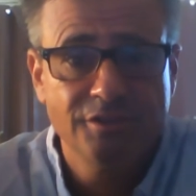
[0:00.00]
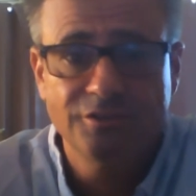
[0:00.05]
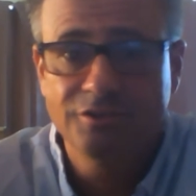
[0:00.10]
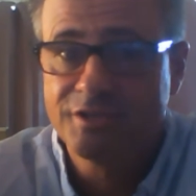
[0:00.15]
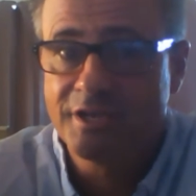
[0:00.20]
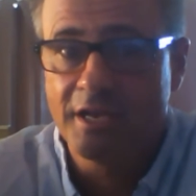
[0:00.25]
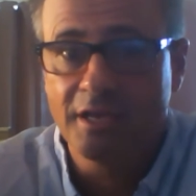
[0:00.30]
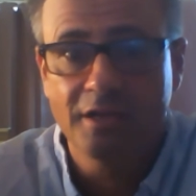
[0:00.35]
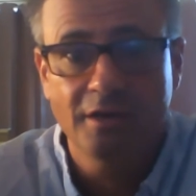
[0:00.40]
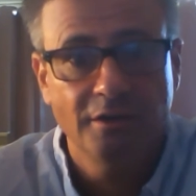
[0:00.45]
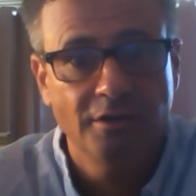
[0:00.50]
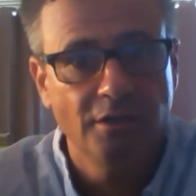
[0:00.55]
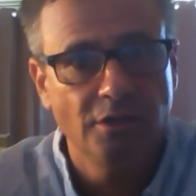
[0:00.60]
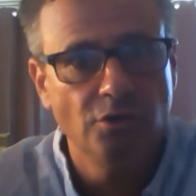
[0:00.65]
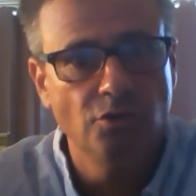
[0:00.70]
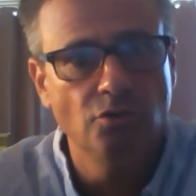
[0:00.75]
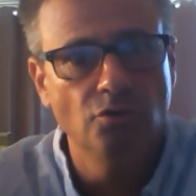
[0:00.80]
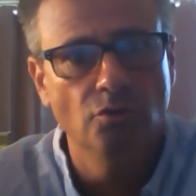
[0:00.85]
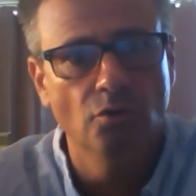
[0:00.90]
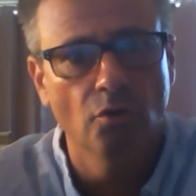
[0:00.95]
You're taking an
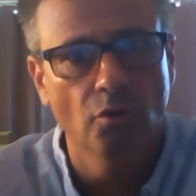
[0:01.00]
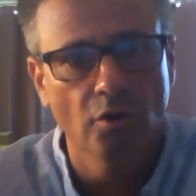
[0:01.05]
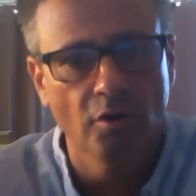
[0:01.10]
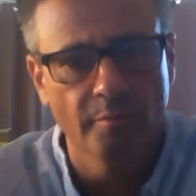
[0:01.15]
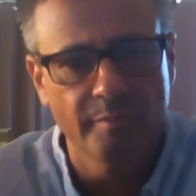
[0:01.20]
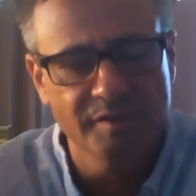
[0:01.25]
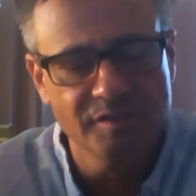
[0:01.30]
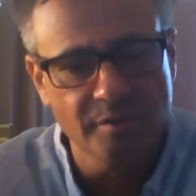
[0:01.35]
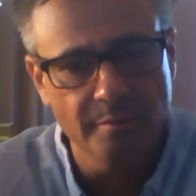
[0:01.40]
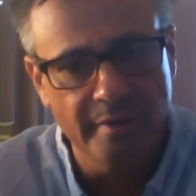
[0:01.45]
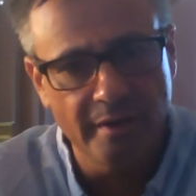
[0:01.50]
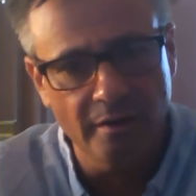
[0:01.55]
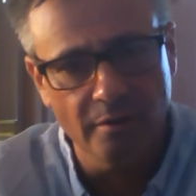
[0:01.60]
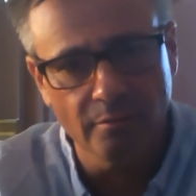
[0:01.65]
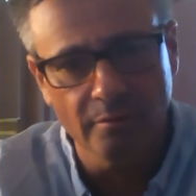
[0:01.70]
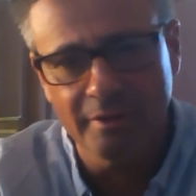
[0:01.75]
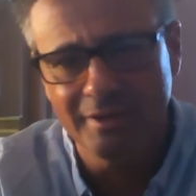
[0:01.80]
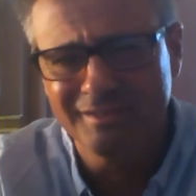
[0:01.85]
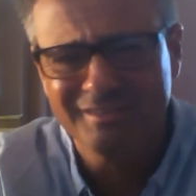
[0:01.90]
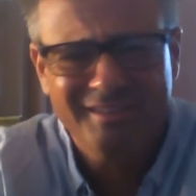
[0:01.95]
enormous amount of
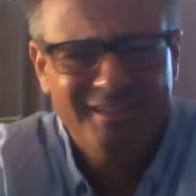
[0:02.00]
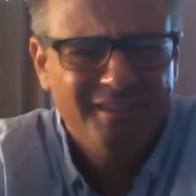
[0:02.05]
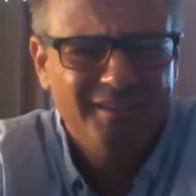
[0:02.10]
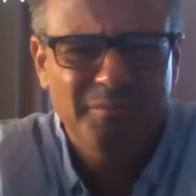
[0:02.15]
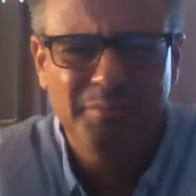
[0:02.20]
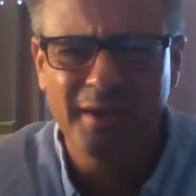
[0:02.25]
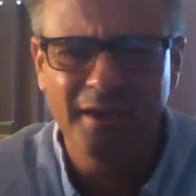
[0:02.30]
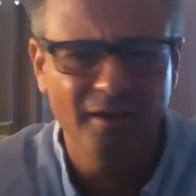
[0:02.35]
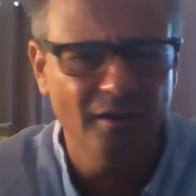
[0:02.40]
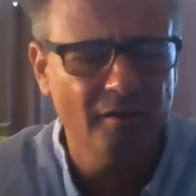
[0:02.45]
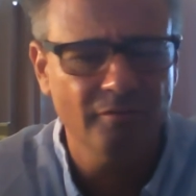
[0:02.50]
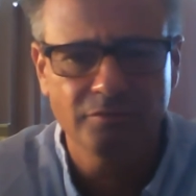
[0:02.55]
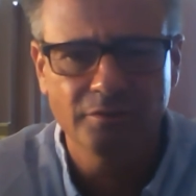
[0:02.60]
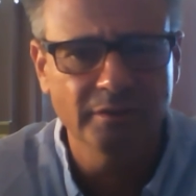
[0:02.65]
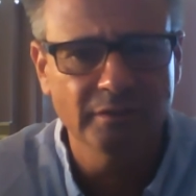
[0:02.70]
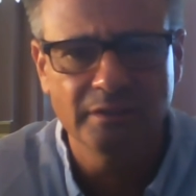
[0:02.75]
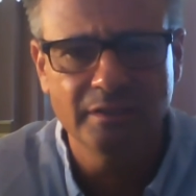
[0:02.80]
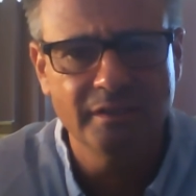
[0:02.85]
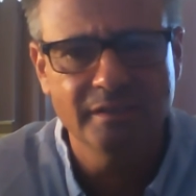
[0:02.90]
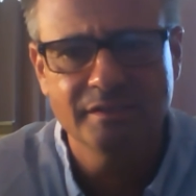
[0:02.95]
risk, and the payoff
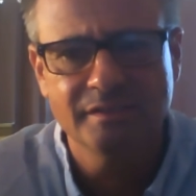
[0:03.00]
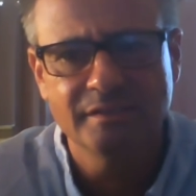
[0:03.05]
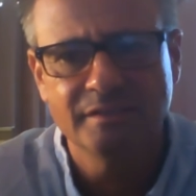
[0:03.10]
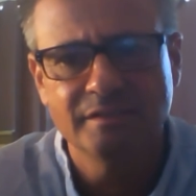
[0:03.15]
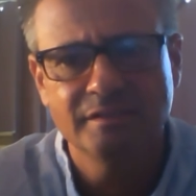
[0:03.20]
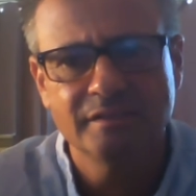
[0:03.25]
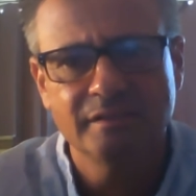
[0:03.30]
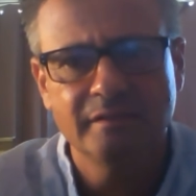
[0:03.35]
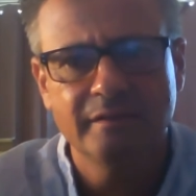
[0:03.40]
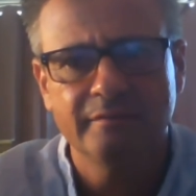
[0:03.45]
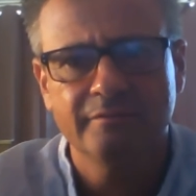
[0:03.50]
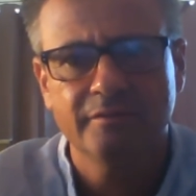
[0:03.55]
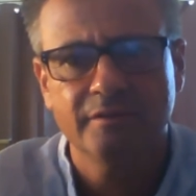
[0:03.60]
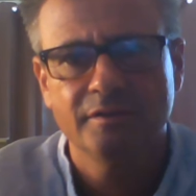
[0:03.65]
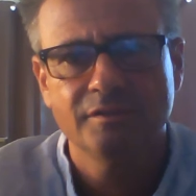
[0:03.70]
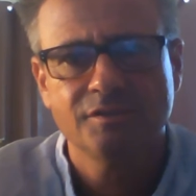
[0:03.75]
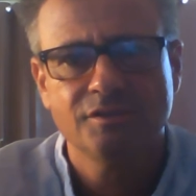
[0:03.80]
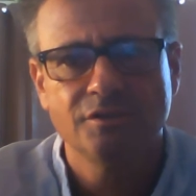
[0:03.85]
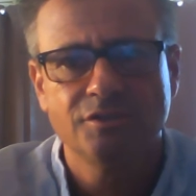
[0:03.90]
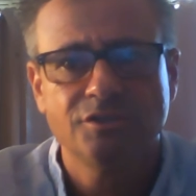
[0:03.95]
really is
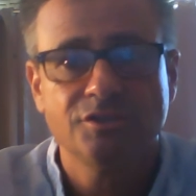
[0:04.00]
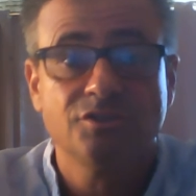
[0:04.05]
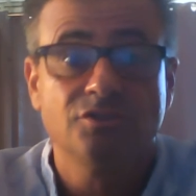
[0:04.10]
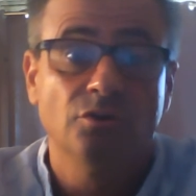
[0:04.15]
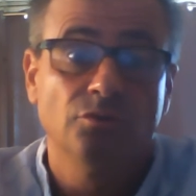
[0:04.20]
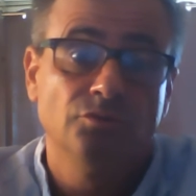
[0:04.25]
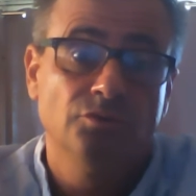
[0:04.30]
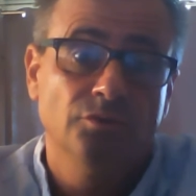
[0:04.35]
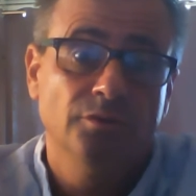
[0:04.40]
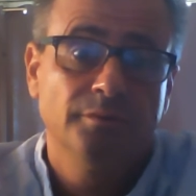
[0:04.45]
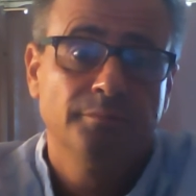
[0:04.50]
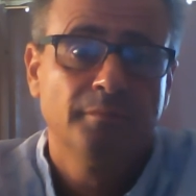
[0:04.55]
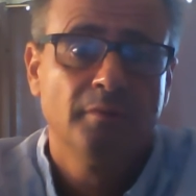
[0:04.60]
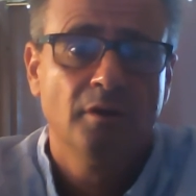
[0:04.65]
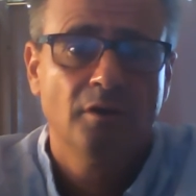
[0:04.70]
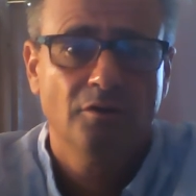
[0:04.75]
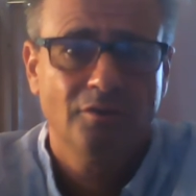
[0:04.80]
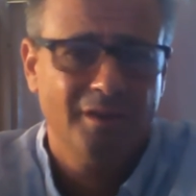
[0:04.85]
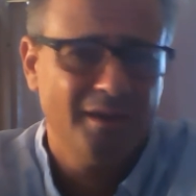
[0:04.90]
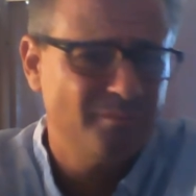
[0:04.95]
insignificant. So just don't do it.
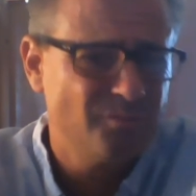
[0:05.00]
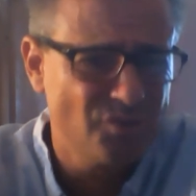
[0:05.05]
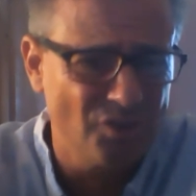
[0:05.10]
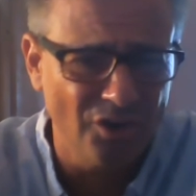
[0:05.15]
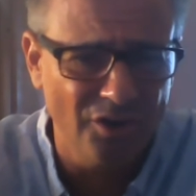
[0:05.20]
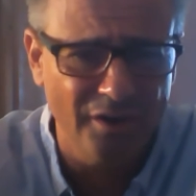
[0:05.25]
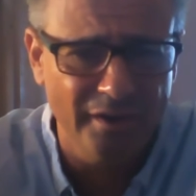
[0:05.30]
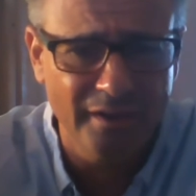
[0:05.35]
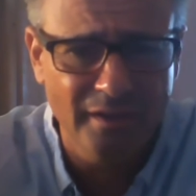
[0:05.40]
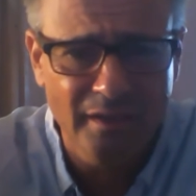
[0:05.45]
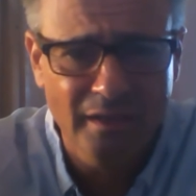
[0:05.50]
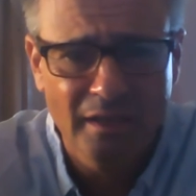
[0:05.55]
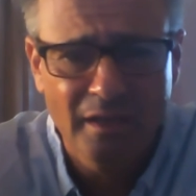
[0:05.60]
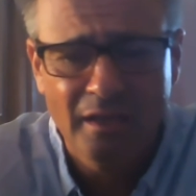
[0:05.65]
Okay, I'm sorry.